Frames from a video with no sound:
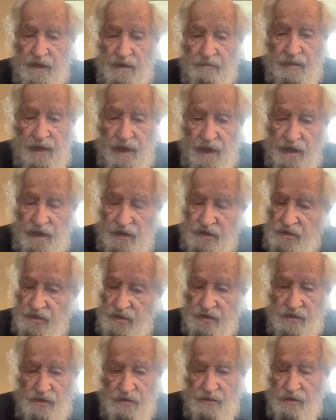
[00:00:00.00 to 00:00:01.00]

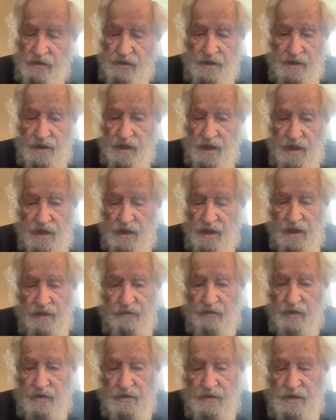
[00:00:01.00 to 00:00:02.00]
banks, and so on. You can't
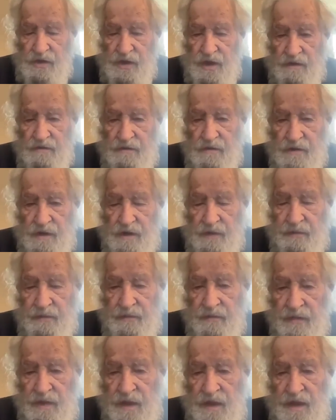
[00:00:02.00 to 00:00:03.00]
get votes that way.
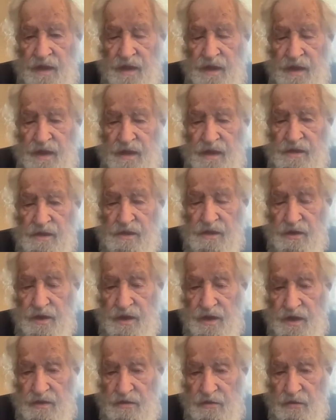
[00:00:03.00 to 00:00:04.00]
So
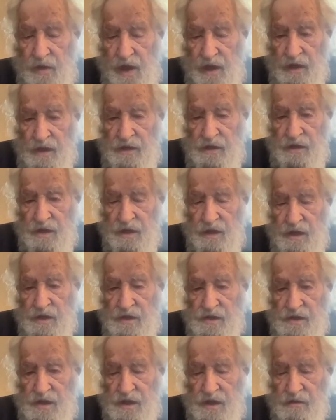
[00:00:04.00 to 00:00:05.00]
he
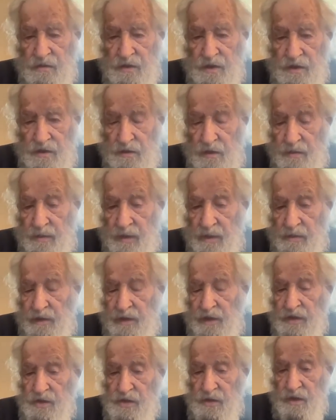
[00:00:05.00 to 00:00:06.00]
recognized that what the
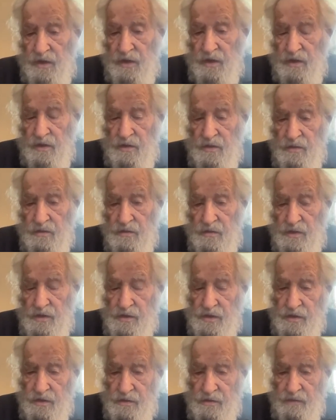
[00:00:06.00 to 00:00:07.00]
Republicans ought to do
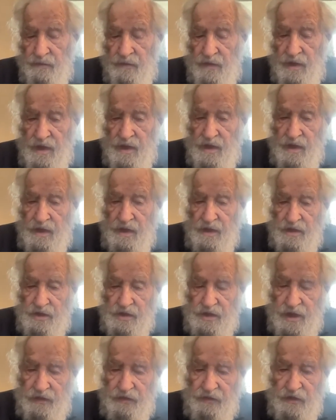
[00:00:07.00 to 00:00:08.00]
was to
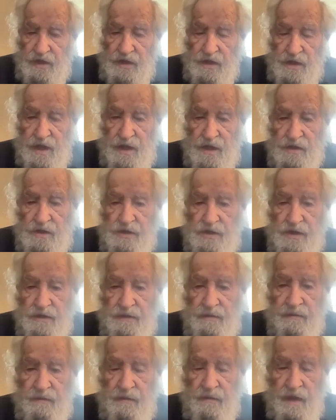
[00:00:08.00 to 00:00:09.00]
shift
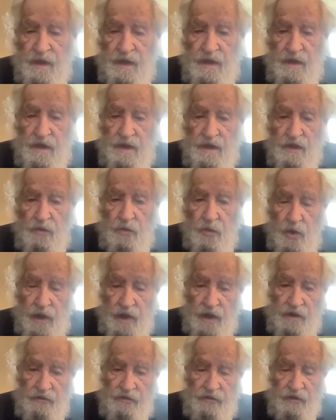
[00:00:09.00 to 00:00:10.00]
attention
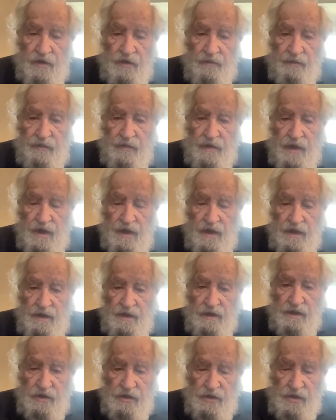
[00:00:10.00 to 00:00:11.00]
away from
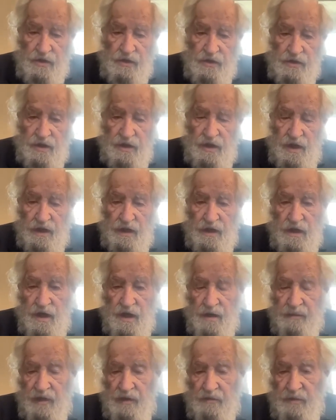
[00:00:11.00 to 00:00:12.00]
their social
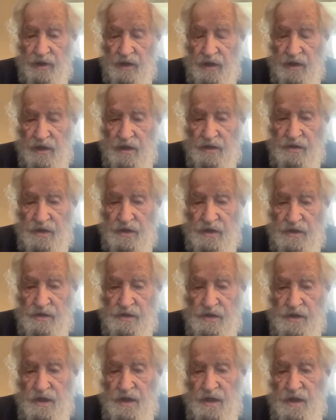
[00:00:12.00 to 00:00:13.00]
economic
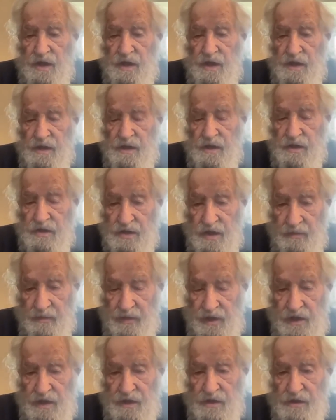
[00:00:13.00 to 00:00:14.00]
policies to
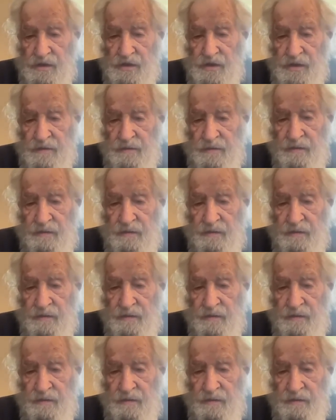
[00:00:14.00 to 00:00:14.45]
something else,